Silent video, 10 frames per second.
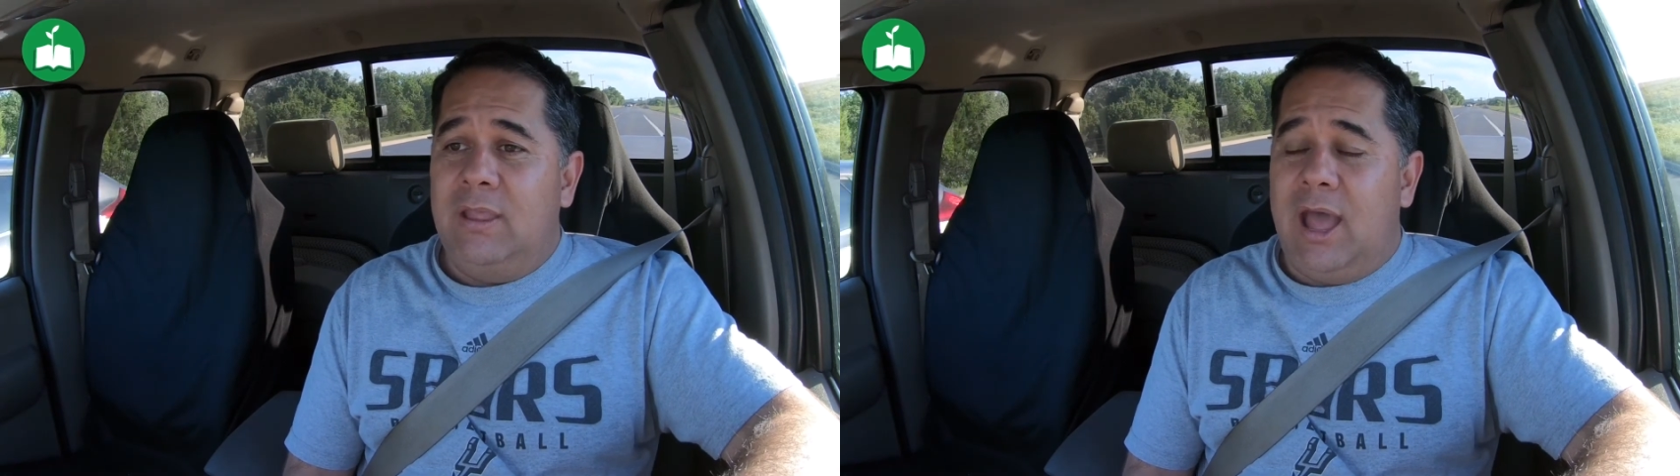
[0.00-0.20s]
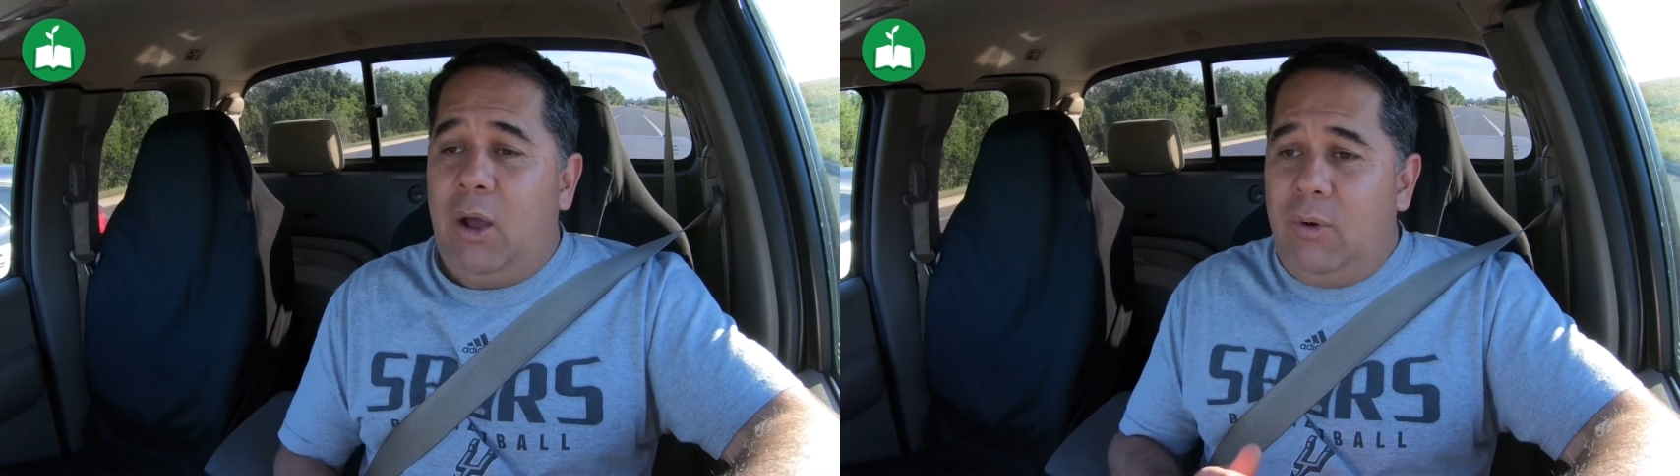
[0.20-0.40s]

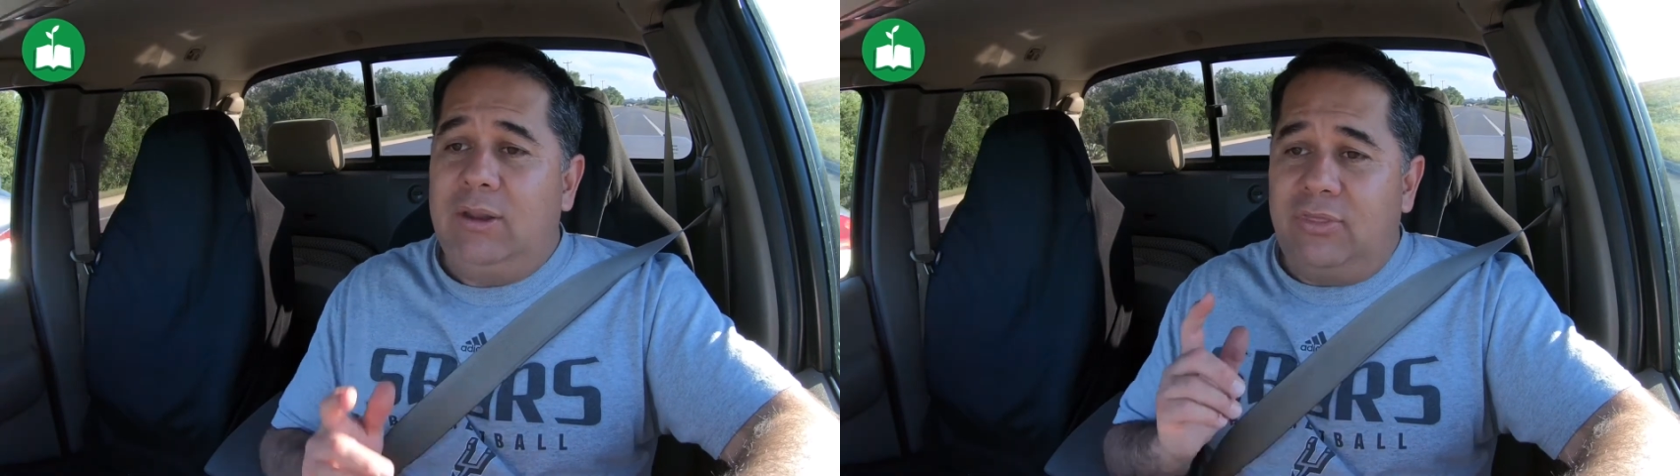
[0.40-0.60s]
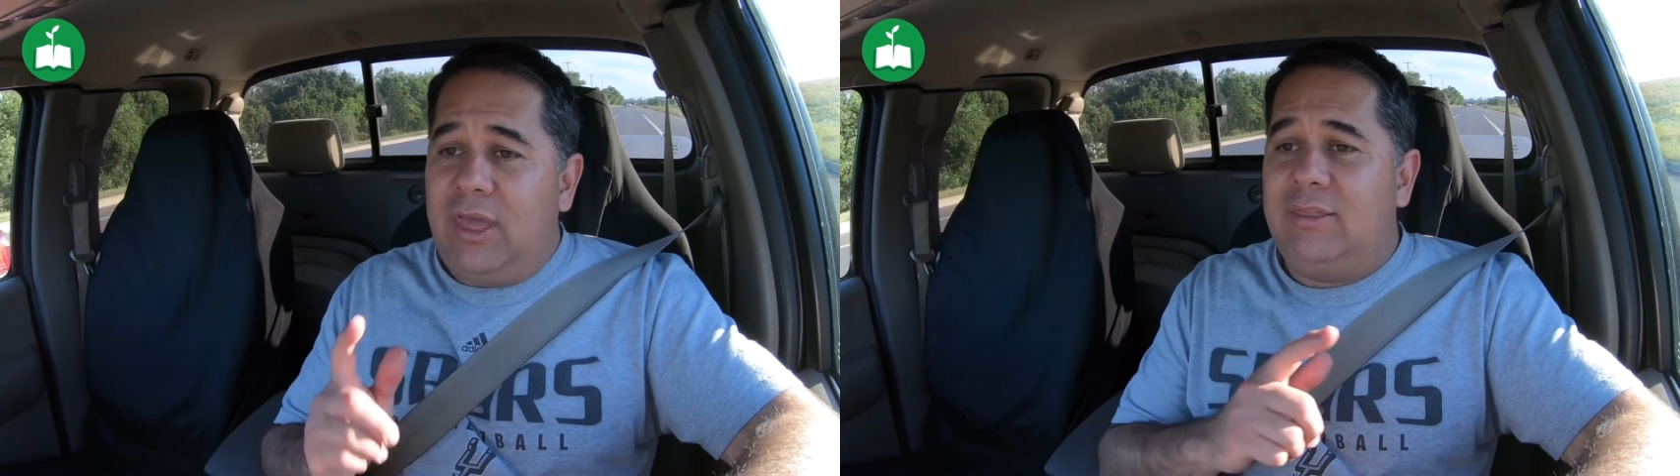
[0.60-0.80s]
I want
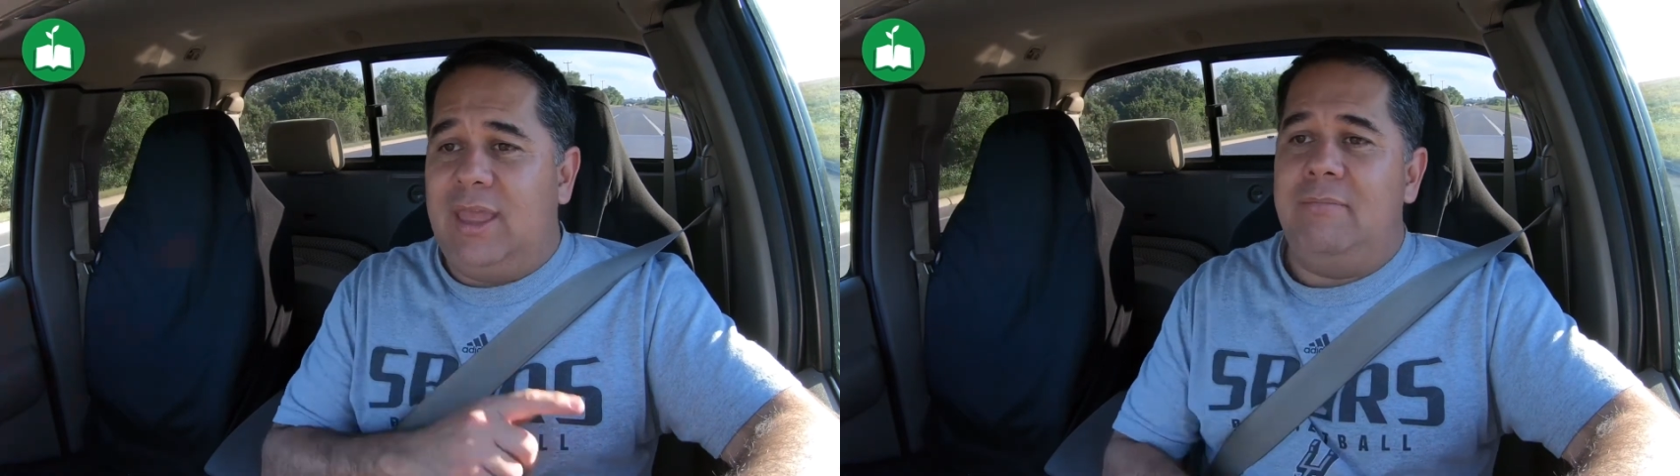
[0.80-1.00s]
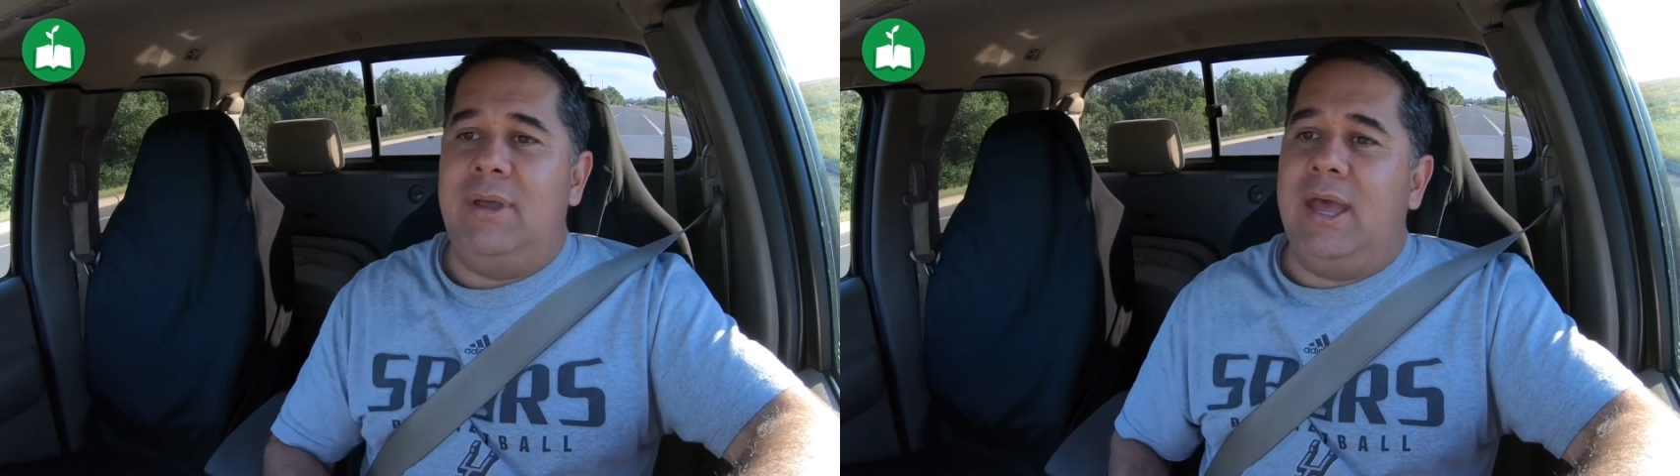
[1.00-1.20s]
to thank
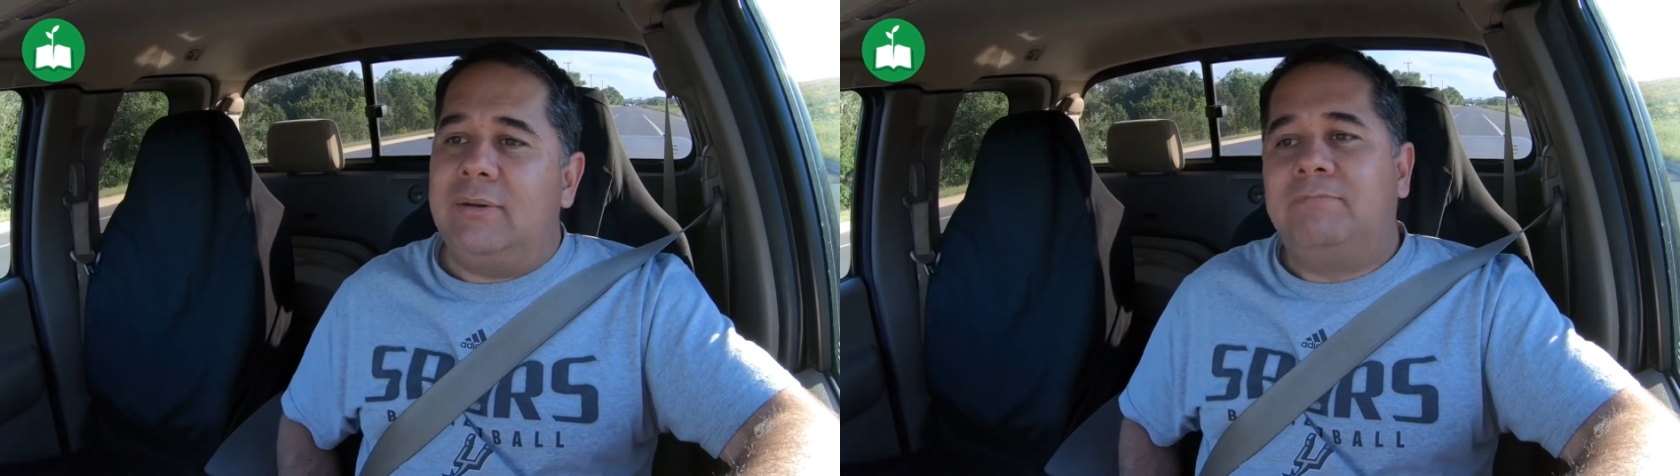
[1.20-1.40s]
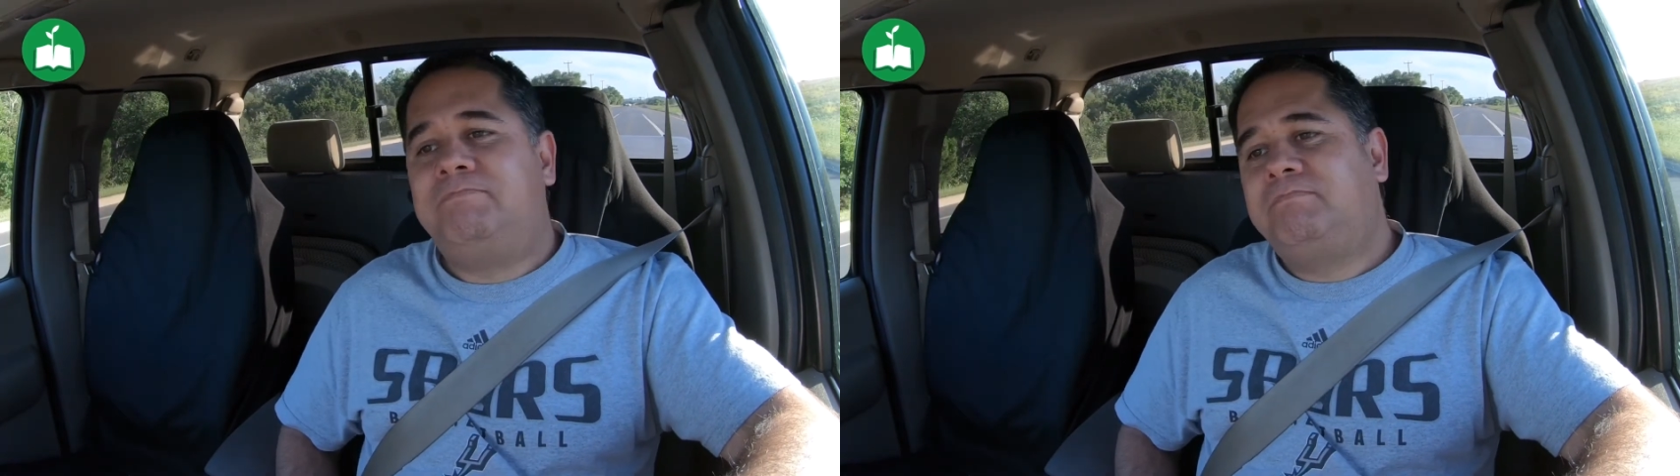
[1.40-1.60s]
that man,